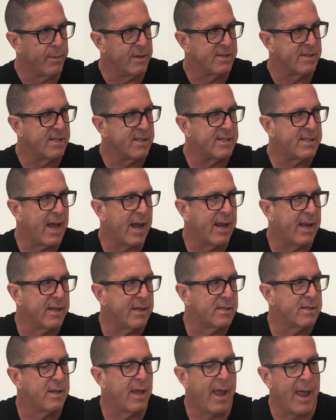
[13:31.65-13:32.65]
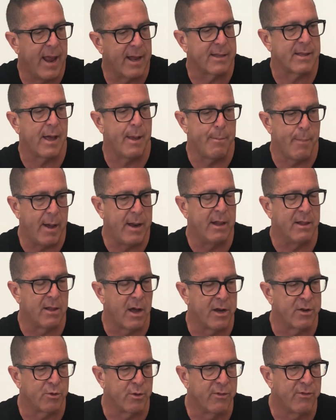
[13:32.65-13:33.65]
is the second anti-money
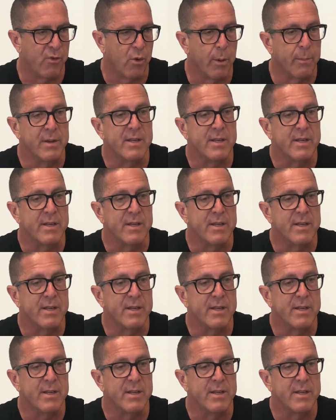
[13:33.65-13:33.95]
laundering form.